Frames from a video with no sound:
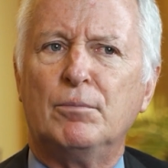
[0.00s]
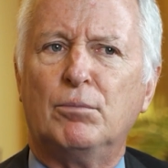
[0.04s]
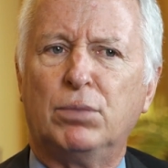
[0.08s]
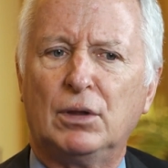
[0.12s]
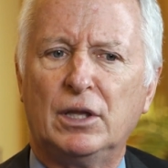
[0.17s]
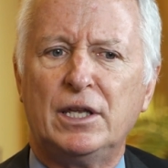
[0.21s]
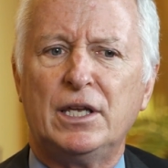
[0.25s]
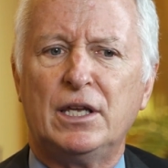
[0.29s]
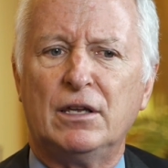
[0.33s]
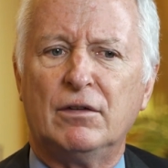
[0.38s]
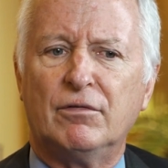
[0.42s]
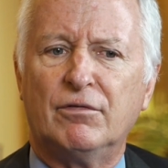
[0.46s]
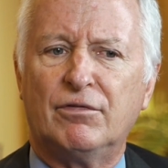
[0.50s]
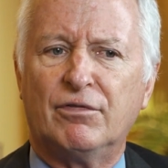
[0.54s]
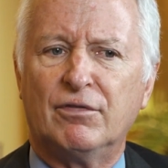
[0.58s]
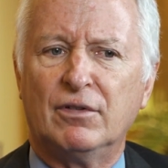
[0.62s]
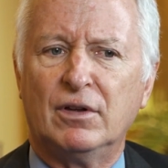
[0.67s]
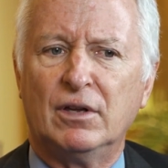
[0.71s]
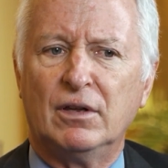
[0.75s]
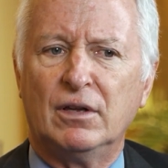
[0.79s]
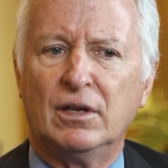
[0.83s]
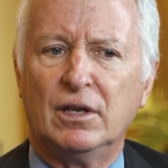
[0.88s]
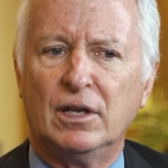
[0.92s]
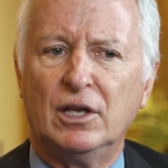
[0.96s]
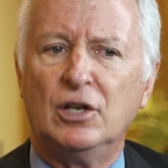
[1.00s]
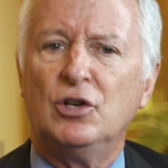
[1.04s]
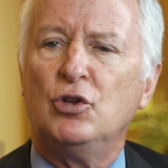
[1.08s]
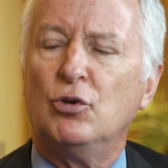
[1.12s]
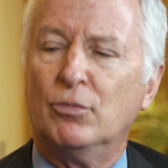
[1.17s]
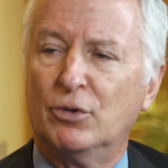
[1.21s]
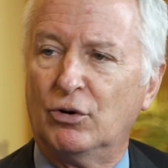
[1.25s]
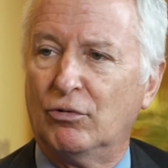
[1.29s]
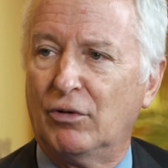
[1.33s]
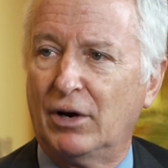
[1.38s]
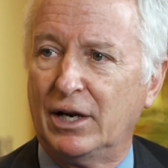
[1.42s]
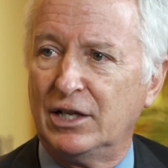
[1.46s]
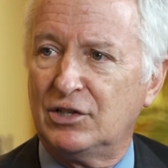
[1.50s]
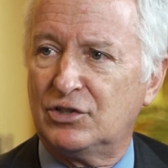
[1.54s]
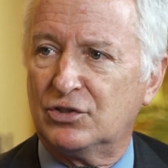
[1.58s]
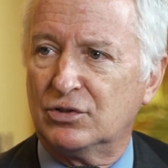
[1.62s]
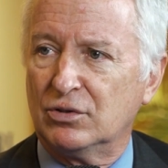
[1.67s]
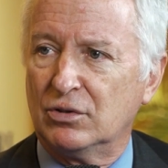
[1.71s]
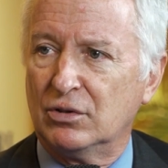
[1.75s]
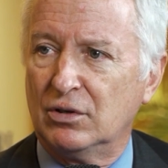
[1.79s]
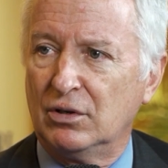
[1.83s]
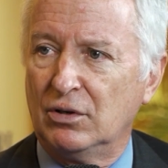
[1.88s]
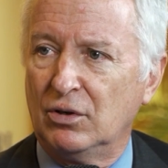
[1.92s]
believe in human rights.